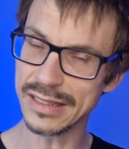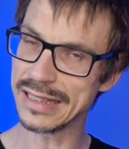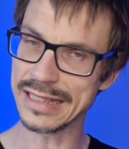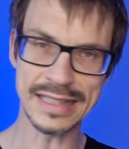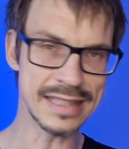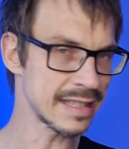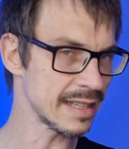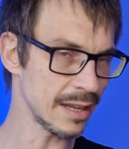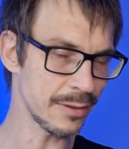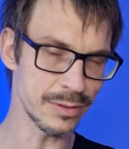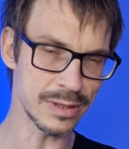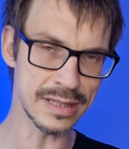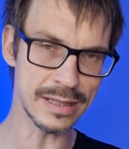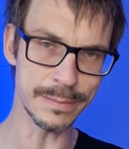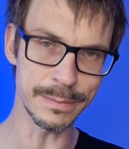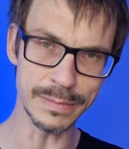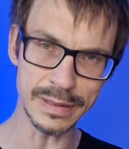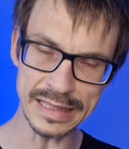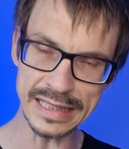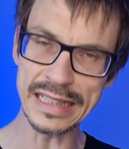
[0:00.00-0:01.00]
It sounds
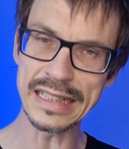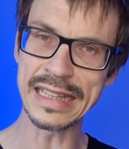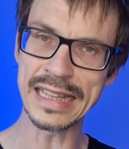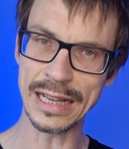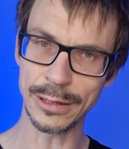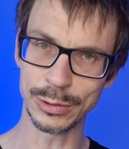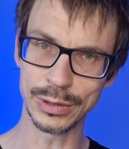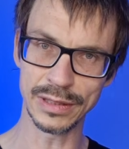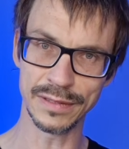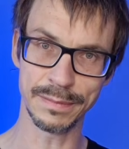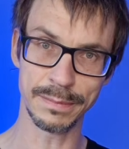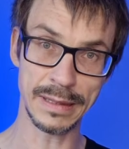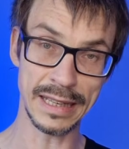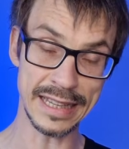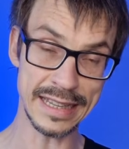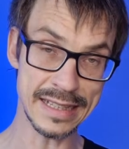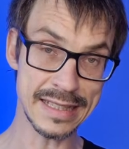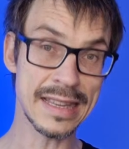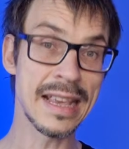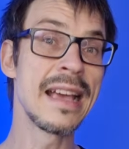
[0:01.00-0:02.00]
completely out of
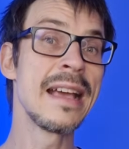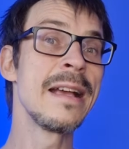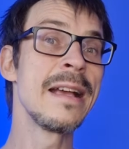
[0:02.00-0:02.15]
place.